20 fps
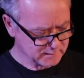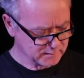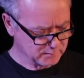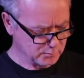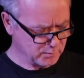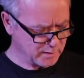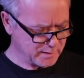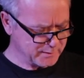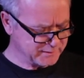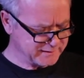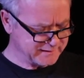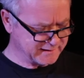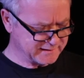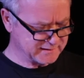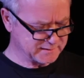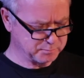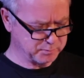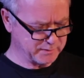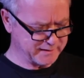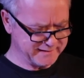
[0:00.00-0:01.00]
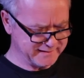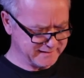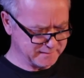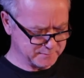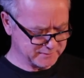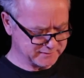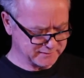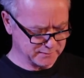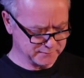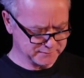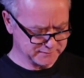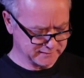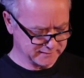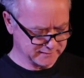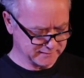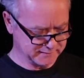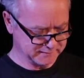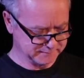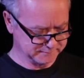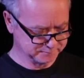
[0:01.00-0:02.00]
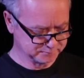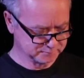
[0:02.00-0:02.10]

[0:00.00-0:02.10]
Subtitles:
Why was he explaining himself to her?